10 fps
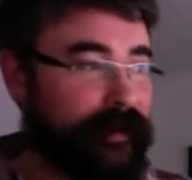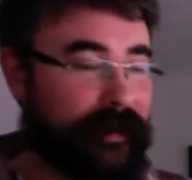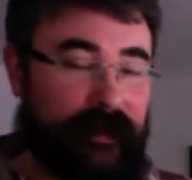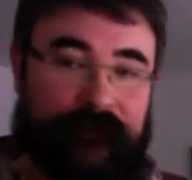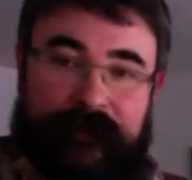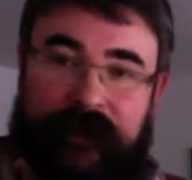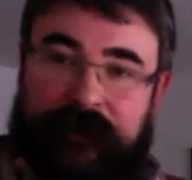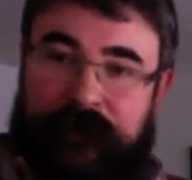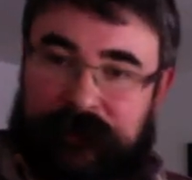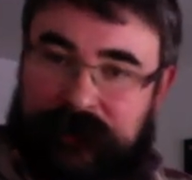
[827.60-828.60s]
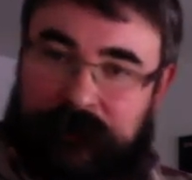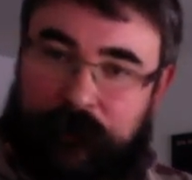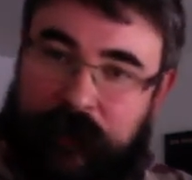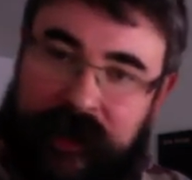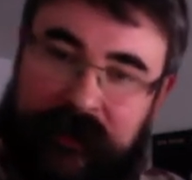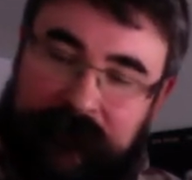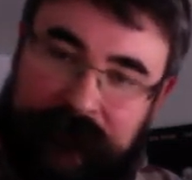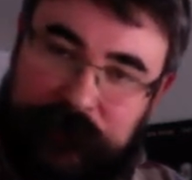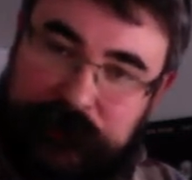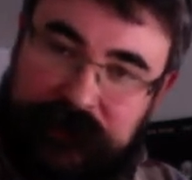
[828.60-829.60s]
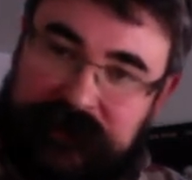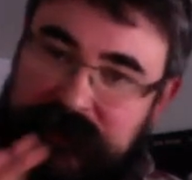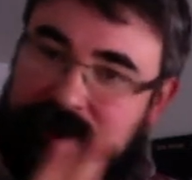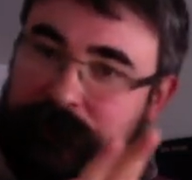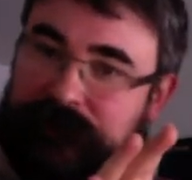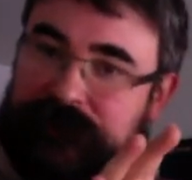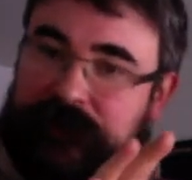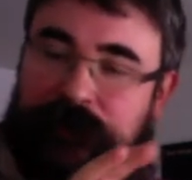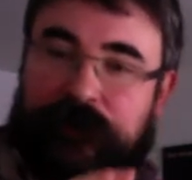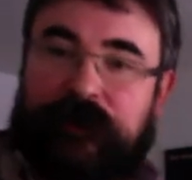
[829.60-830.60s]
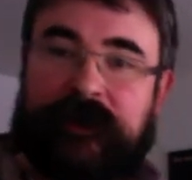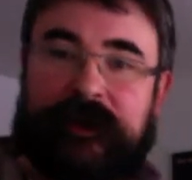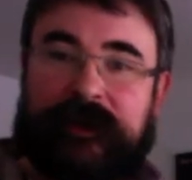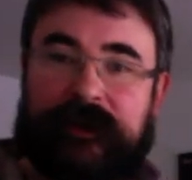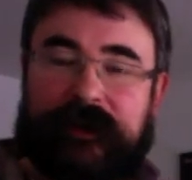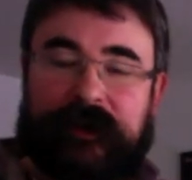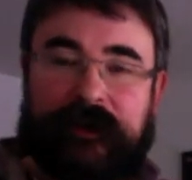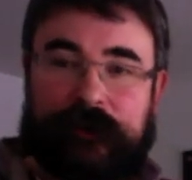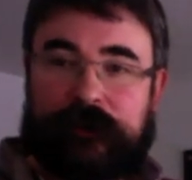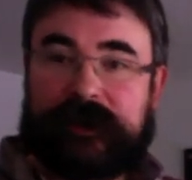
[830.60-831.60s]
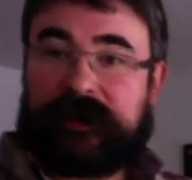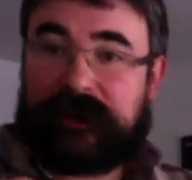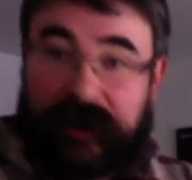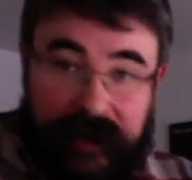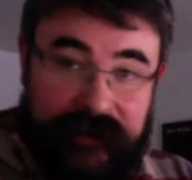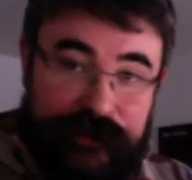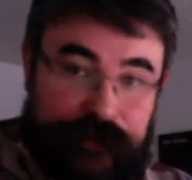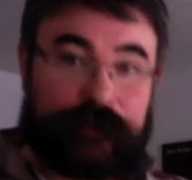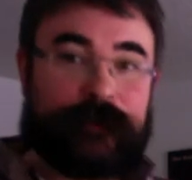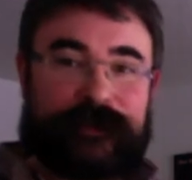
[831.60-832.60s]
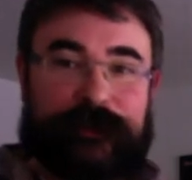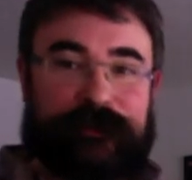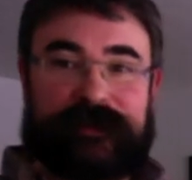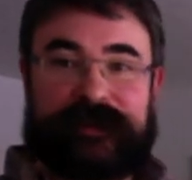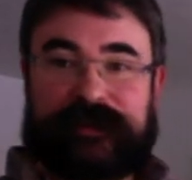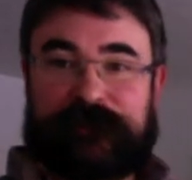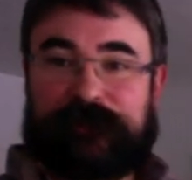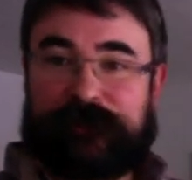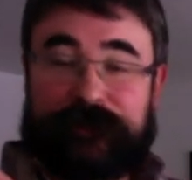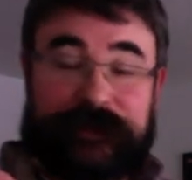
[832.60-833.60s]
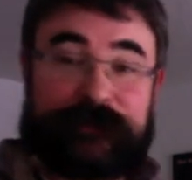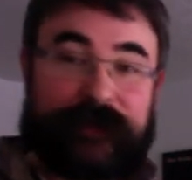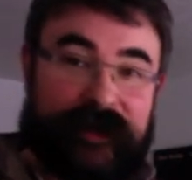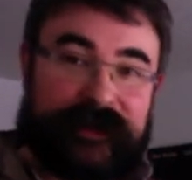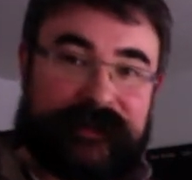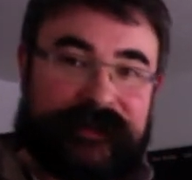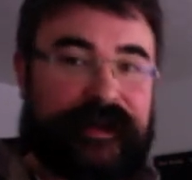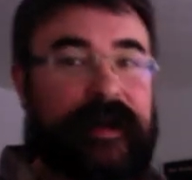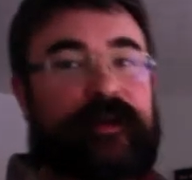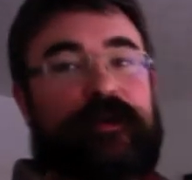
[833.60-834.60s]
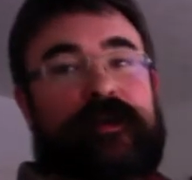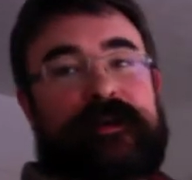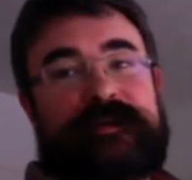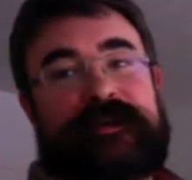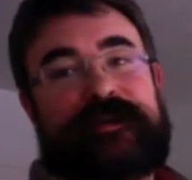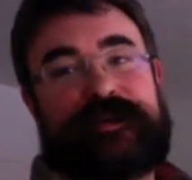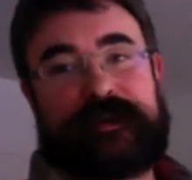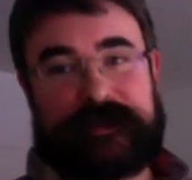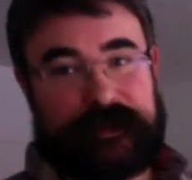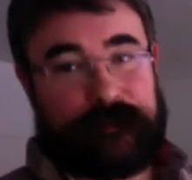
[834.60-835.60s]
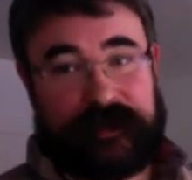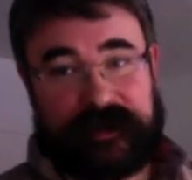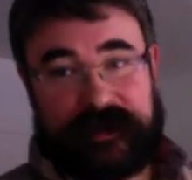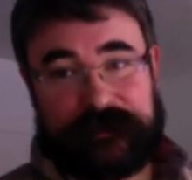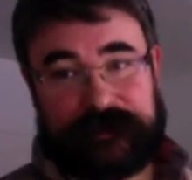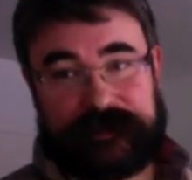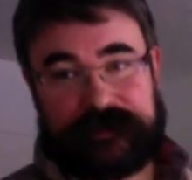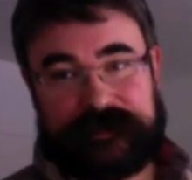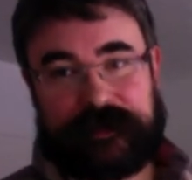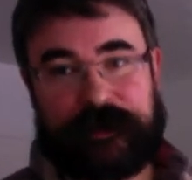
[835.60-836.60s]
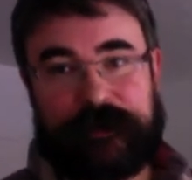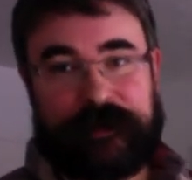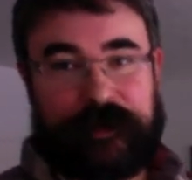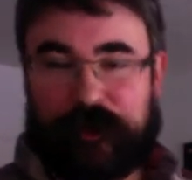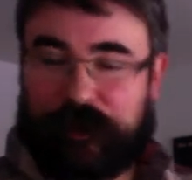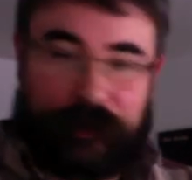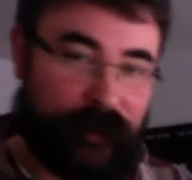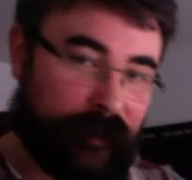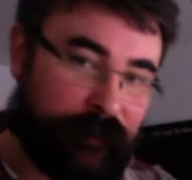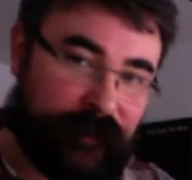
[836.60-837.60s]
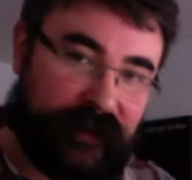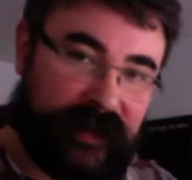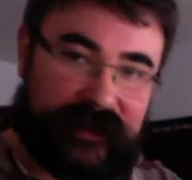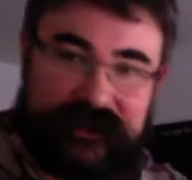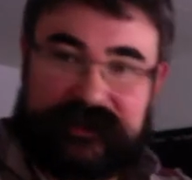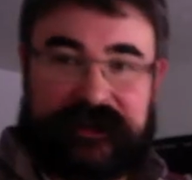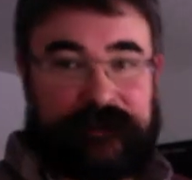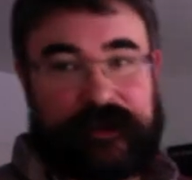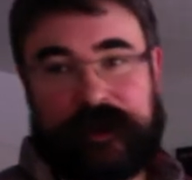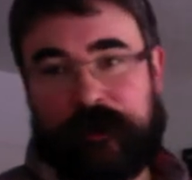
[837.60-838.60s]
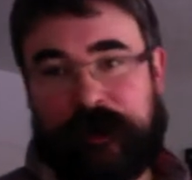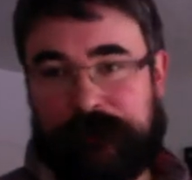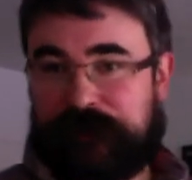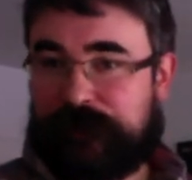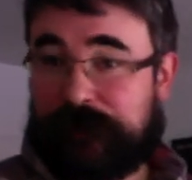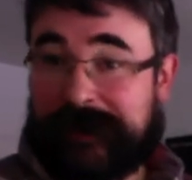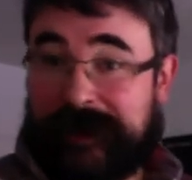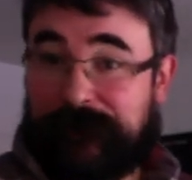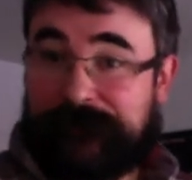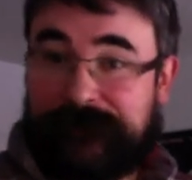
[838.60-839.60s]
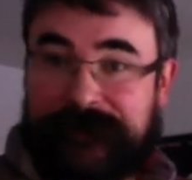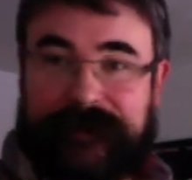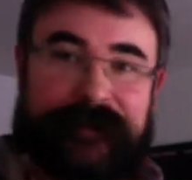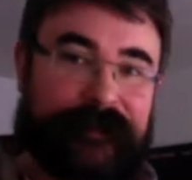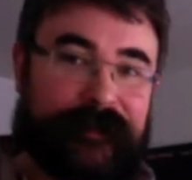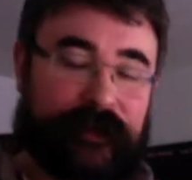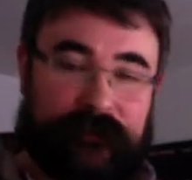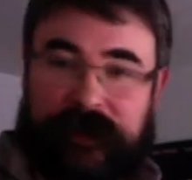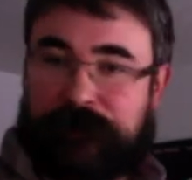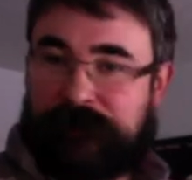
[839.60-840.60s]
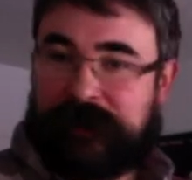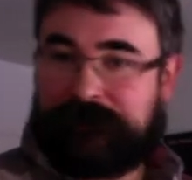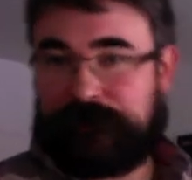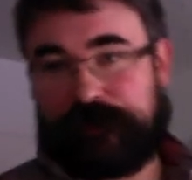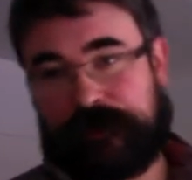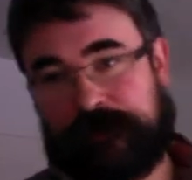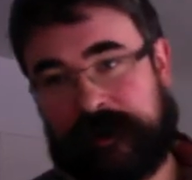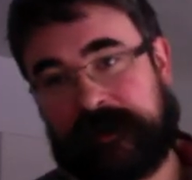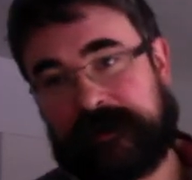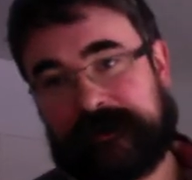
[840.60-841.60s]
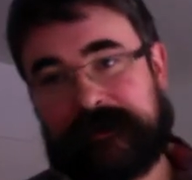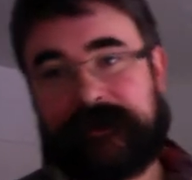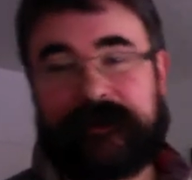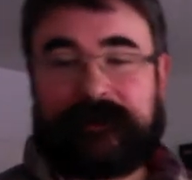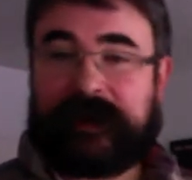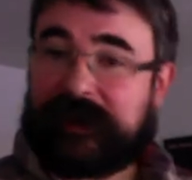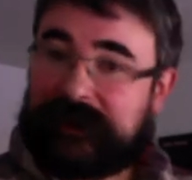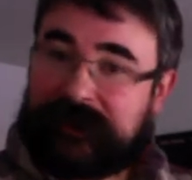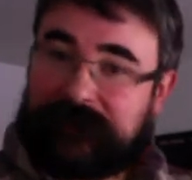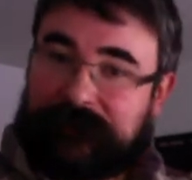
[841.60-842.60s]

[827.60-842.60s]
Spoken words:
if they're going in a way that feels predictable to you, you cannot choose the predictable response and you can suggest something else. So one way to put that is if they go up, you go down. If they go left, you go right. That kind of